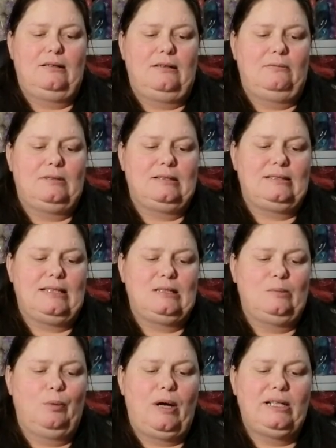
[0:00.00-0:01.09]
It was
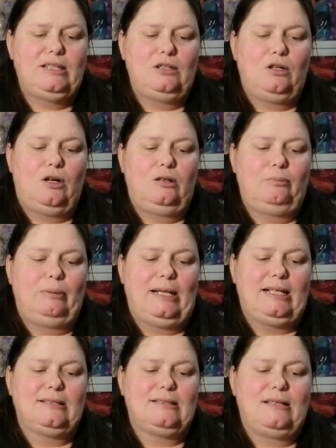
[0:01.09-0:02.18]
these Brighton cotton
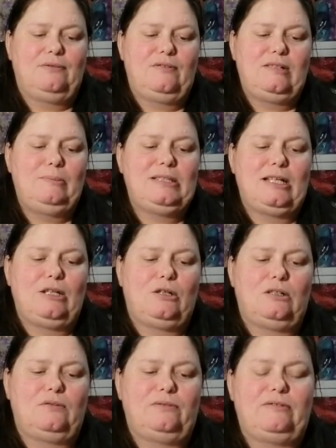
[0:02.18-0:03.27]
blends. So 50%
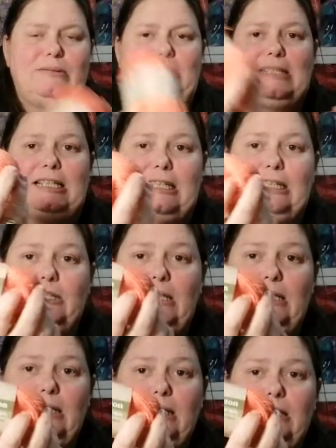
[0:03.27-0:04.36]
cotton, 50%
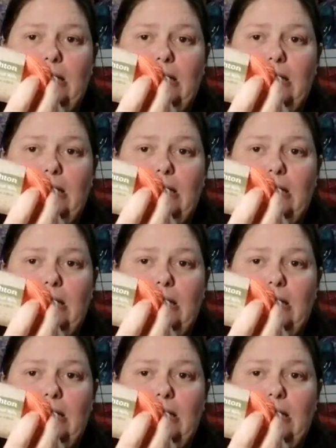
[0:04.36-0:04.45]
acrylic.